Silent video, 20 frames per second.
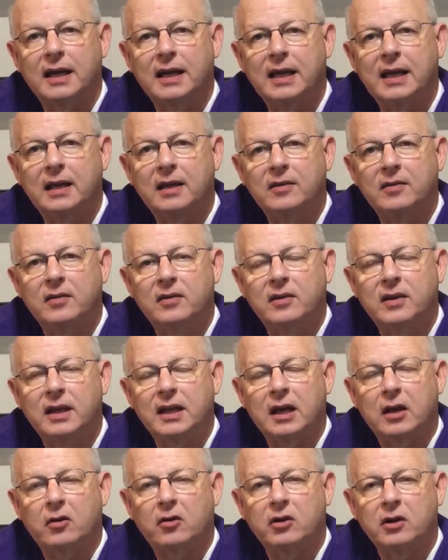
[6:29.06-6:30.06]
in
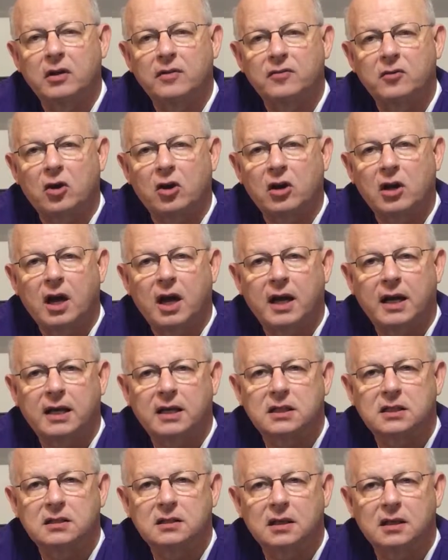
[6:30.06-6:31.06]
the area of
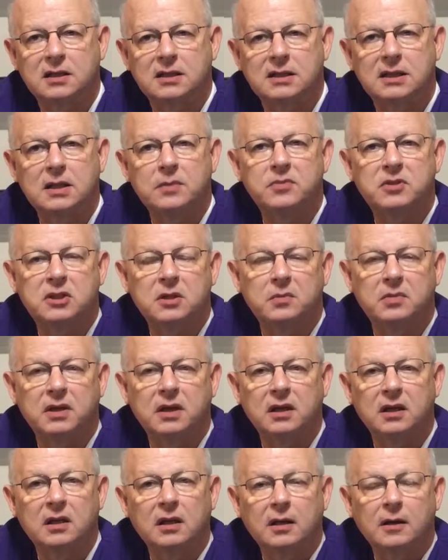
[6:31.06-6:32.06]
narcotics seems to
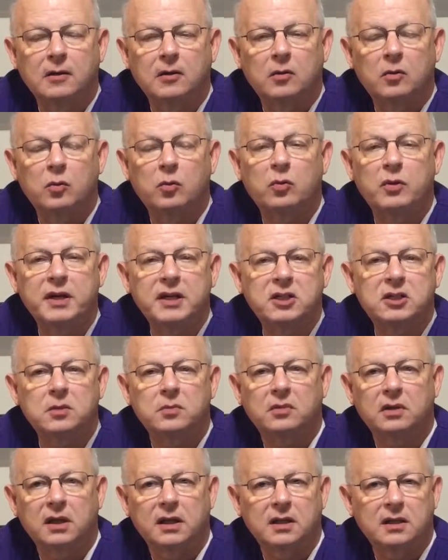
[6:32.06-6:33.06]
be
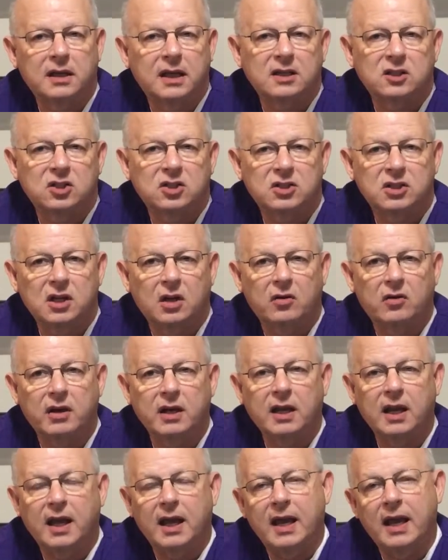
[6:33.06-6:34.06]
reasonable and
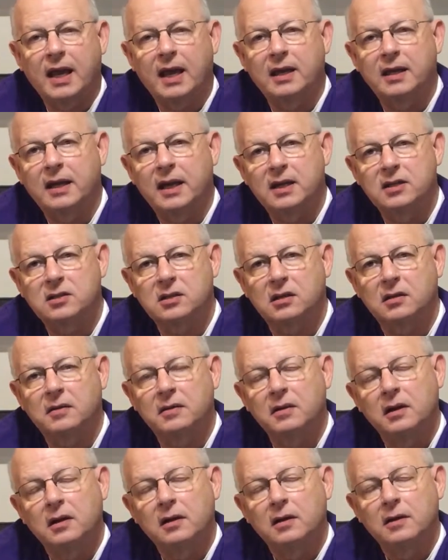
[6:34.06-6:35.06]
necessary and has
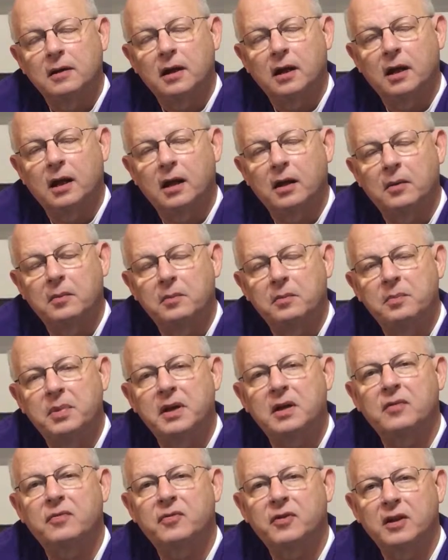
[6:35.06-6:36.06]
a
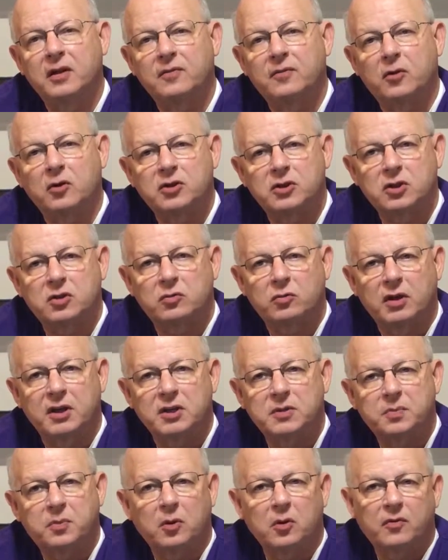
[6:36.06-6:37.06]
benefit versus
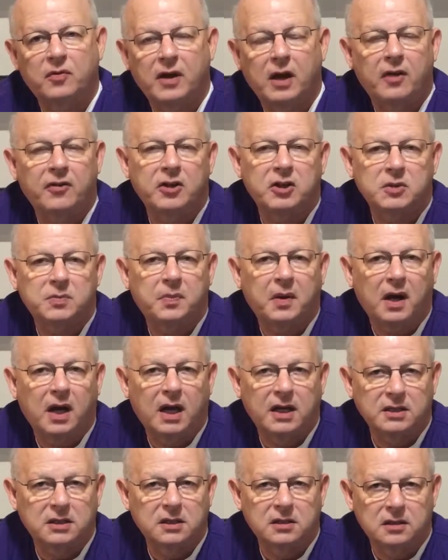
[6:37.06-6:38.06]
risk profile that's
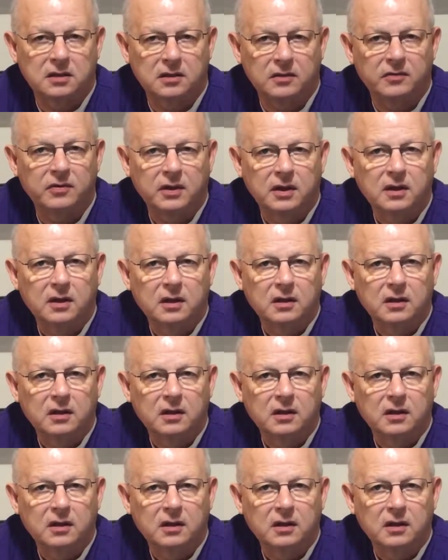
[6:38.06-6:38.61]
positive